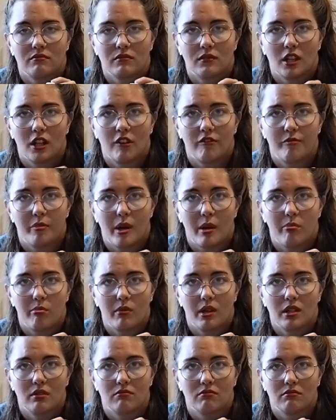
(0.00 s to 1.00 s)
Love
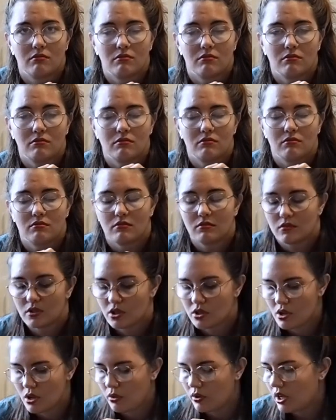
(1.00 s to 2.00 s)
peppermint.
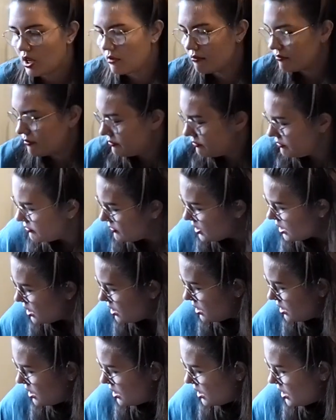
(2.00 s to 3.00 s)
So yum.
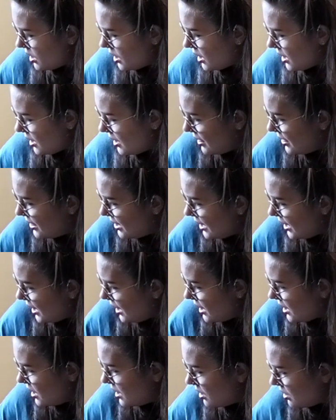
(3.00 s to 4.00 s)
And
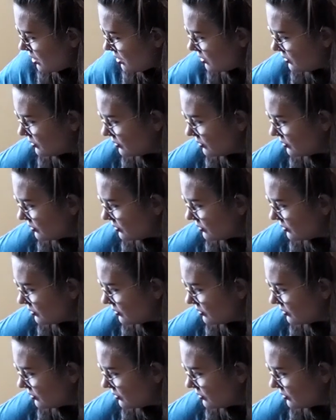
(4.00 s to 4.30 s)
then,